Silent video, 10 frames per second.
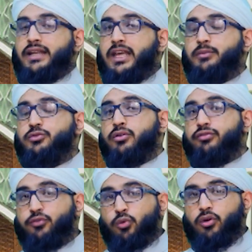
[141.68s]
The names
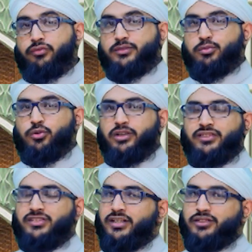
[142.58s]
of 4 of his
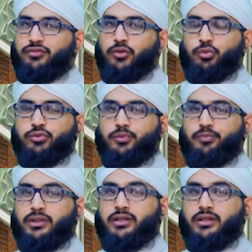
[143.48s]
booklets are as follows: